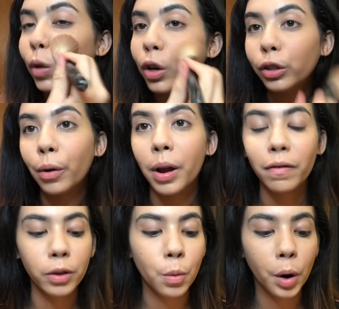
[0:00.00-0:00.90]
So
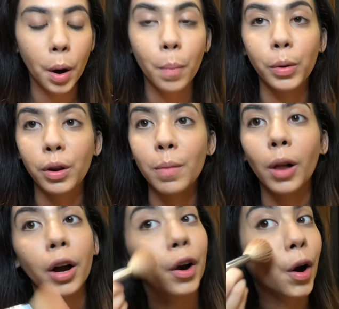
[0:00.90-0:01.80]
if you are a beauty
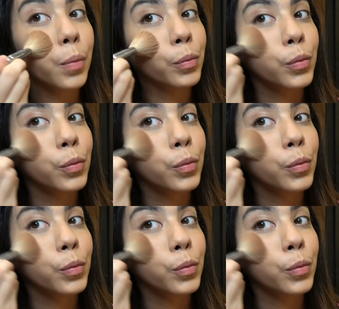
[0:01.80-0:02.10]
blogger